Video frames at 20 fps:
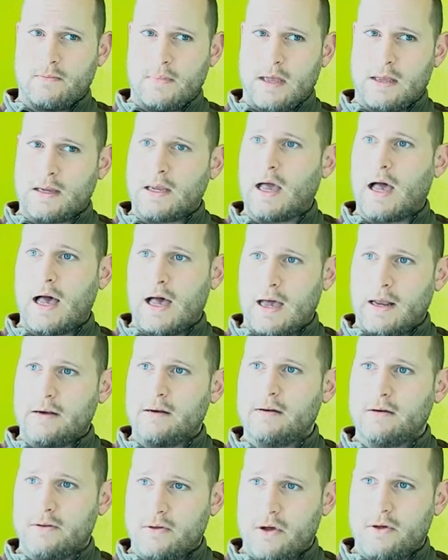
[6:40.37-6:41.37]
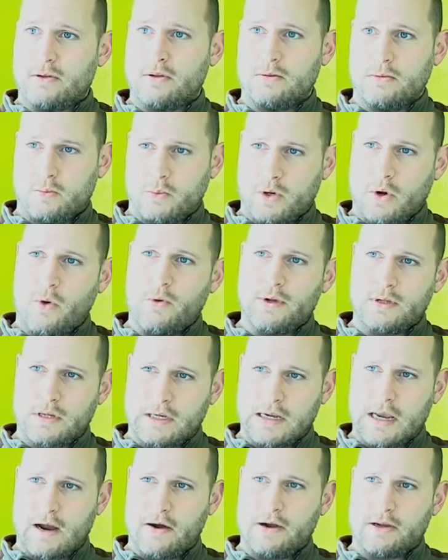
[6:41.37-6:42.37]
and cod. We always
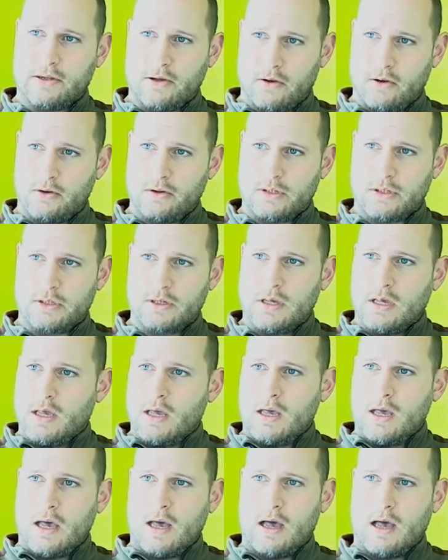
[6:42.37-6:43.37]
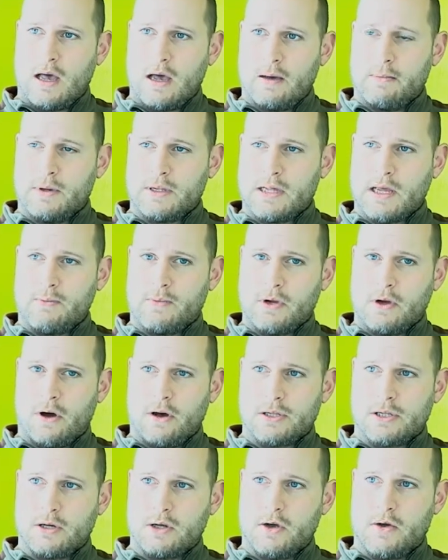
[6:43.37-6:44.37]
carry those, but then we
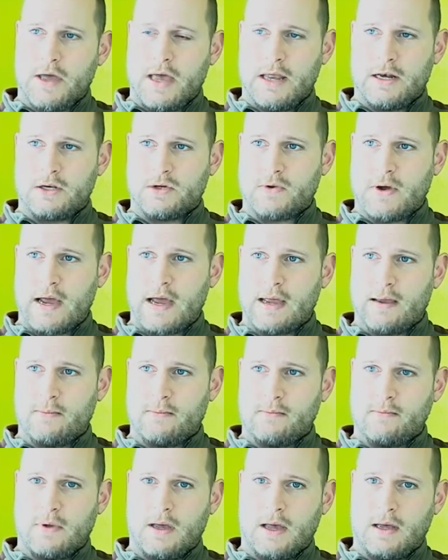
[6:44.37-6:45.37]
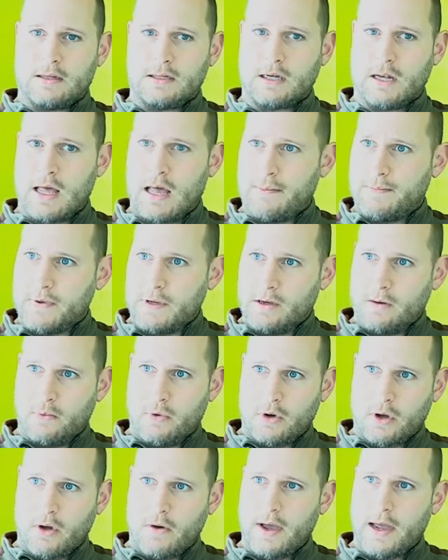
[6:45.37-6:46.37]
also go ahead and try tilapia.
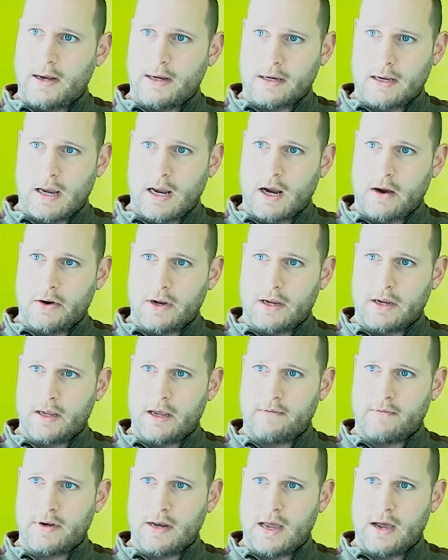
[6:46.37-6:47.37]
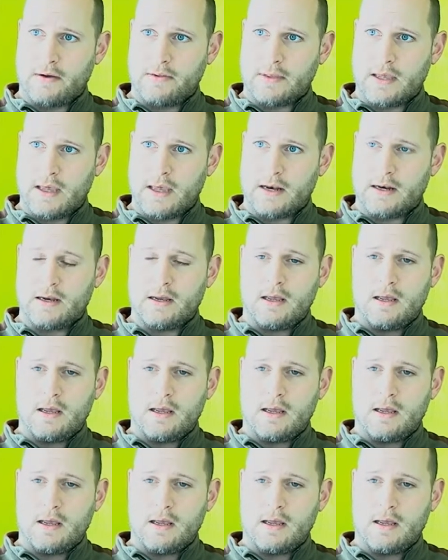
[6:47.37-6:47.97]
We'll go ahead and carry every now and then.